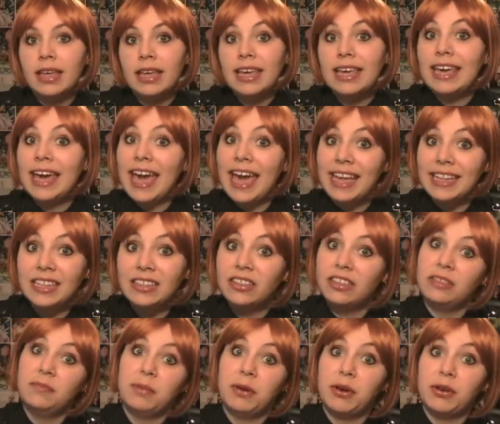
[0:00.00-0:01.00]
He hated
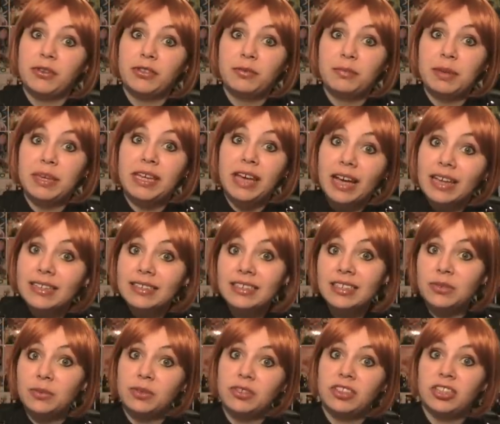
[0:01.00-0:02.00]
the spirits because
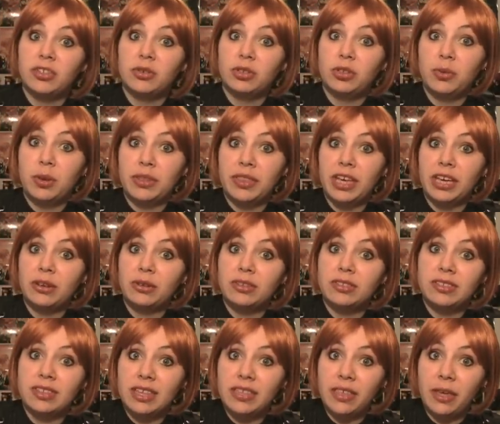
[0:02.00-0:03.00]
he was the only one that could
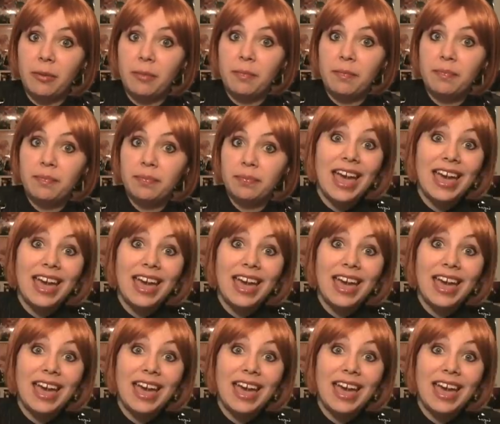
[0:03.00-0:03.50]
see them.